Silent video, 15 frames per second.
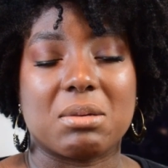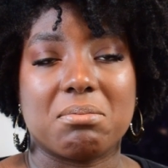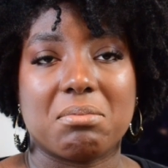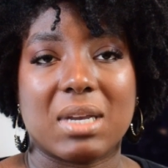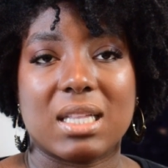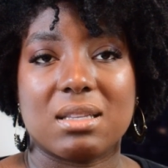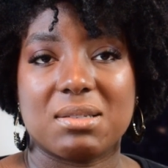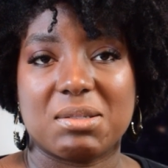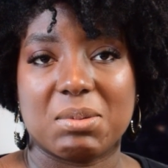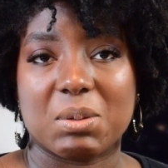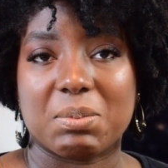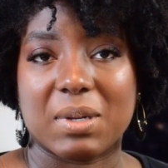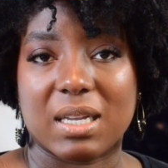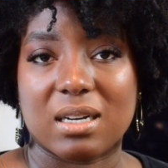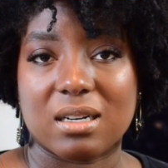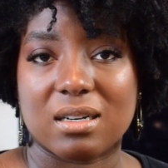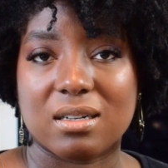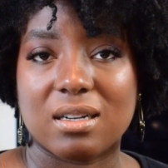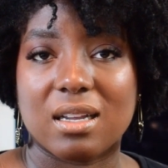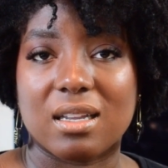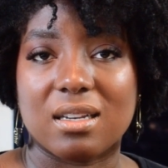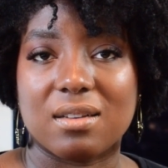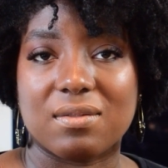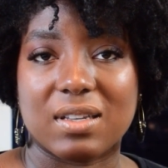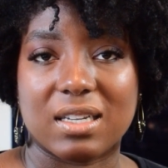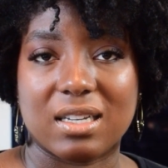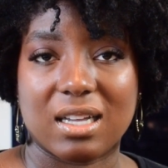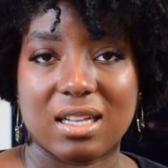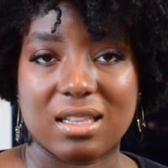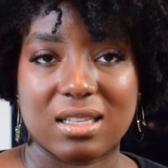but my lips with better kind of
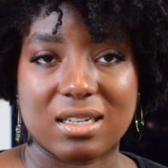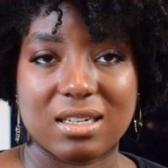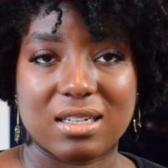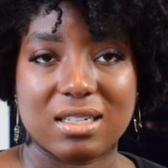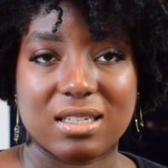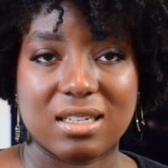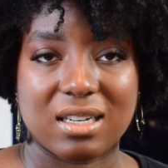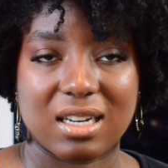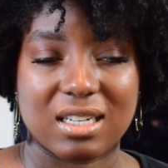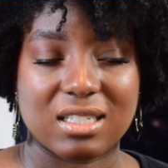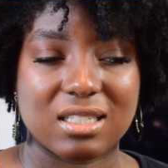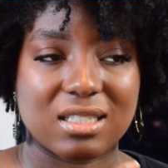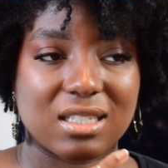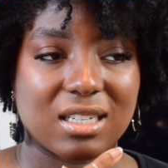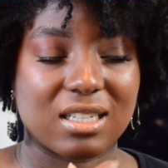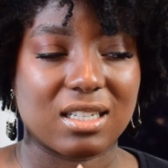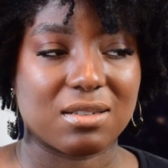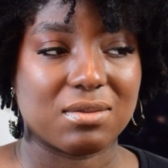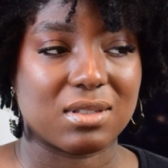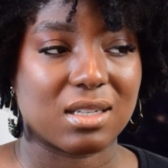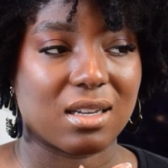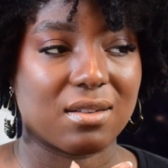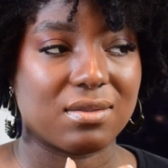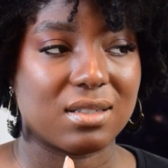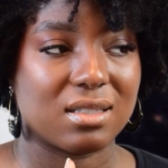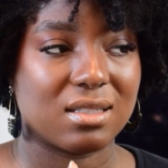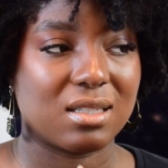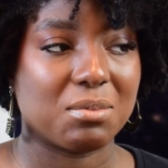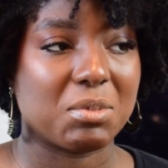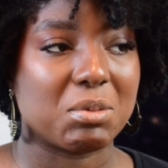like color. It gives off,
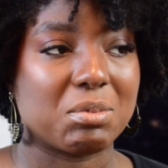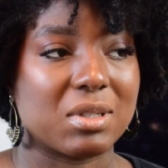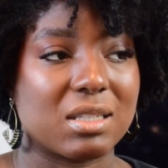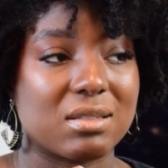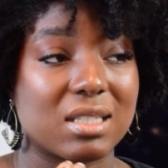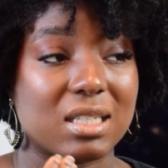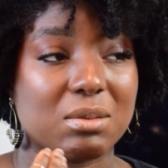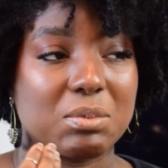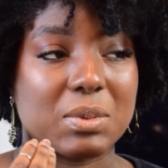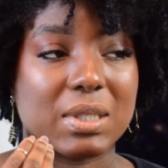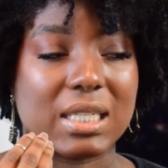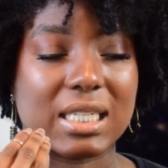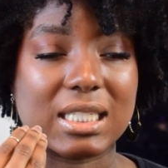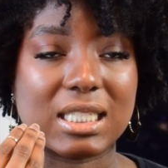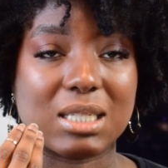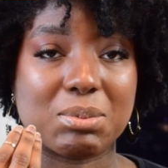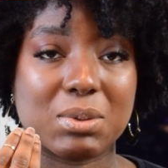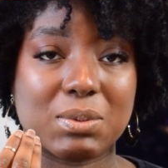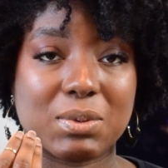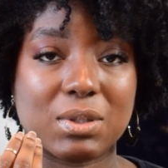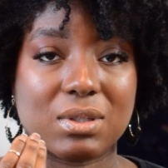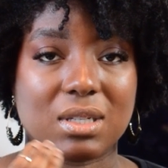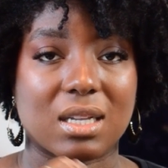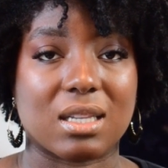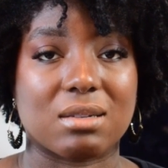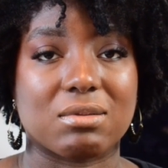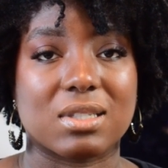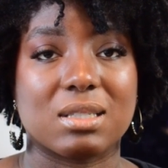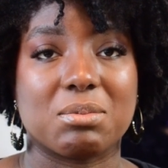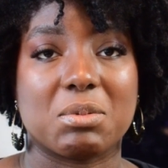some people gets like a more like deeper rose
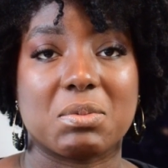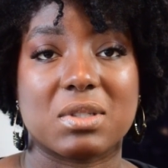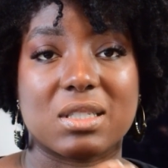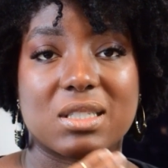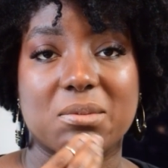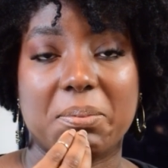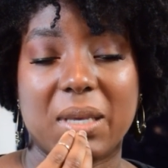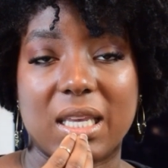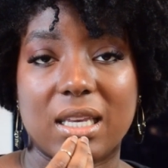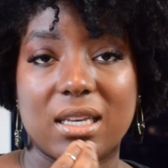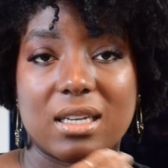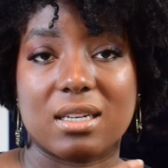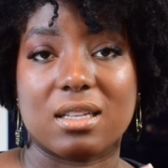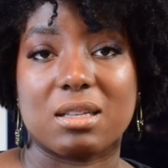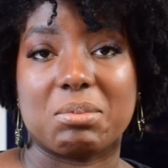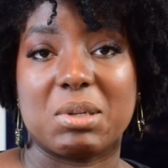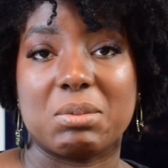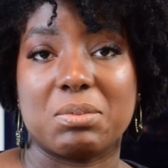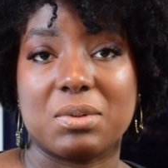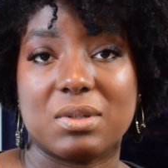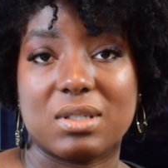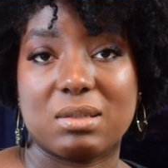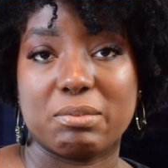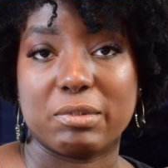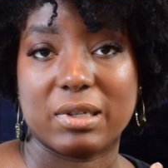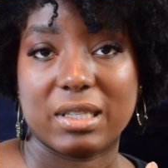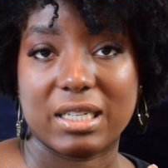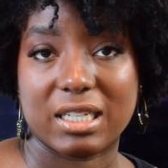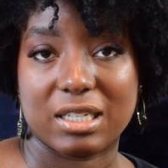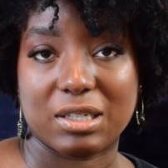color, while some people just pink, and other people it's more
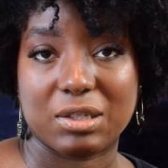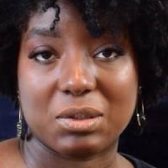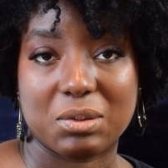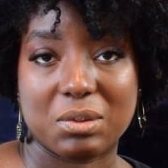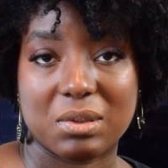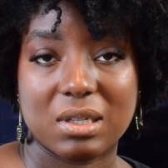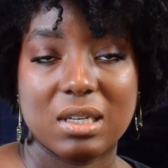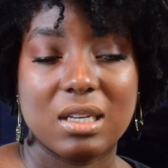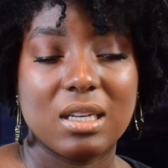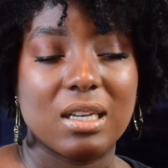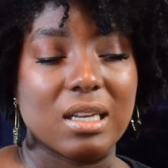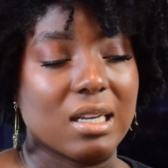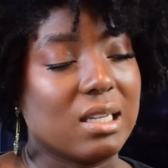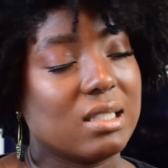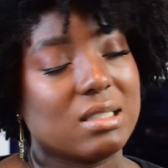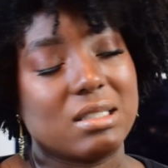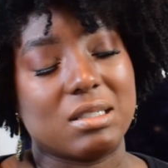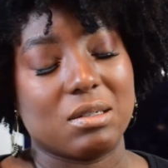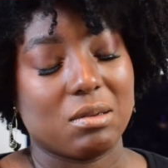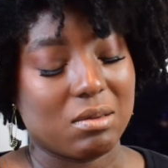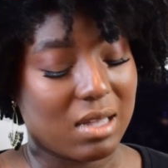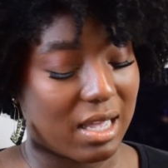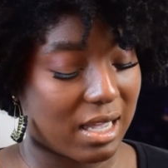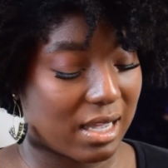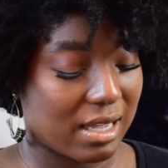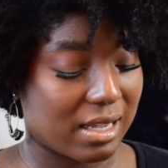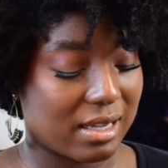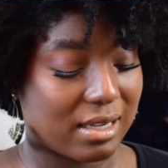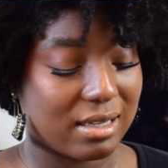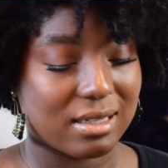like a nude. And so
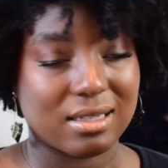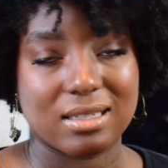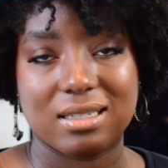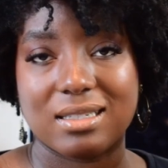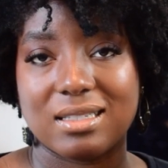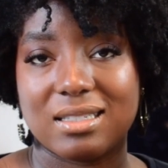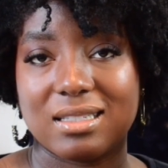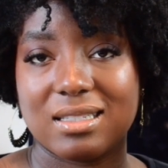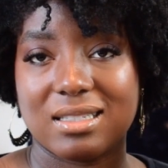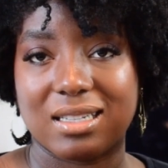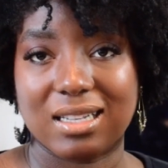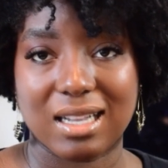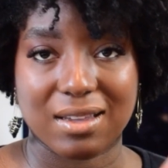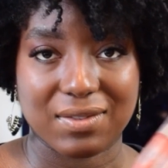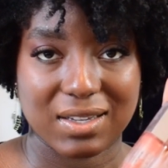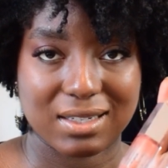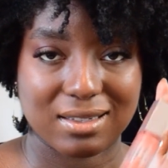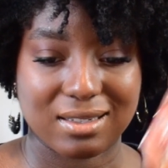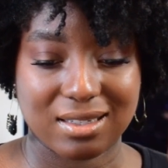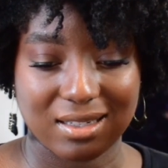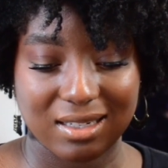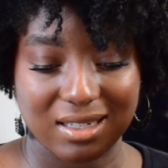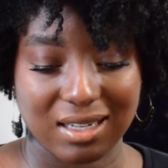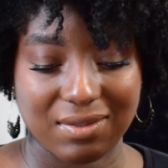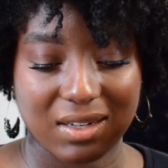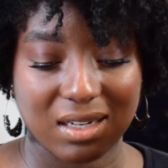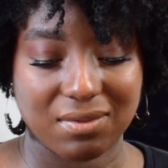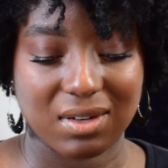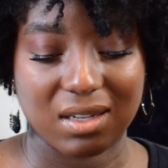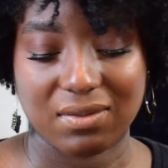I love it. Love it,
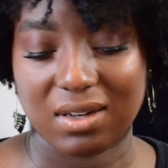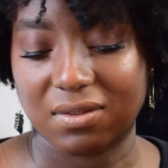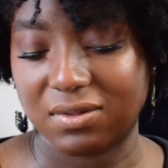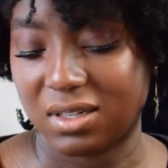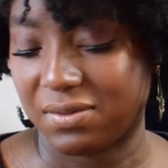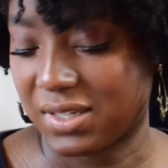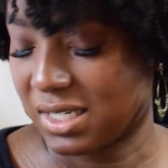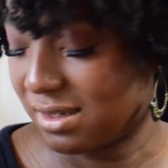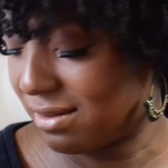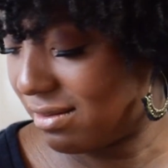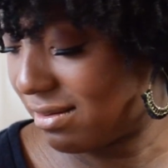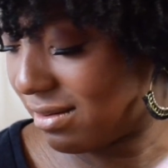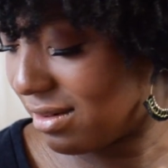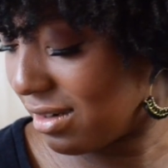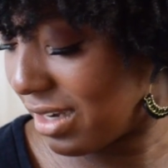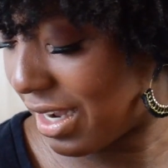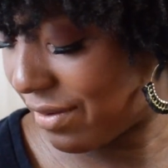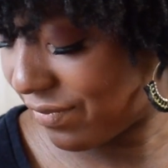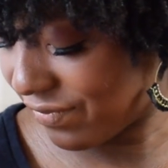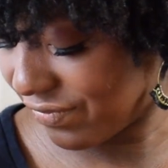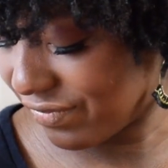love it, love it, love it, love it. Okay.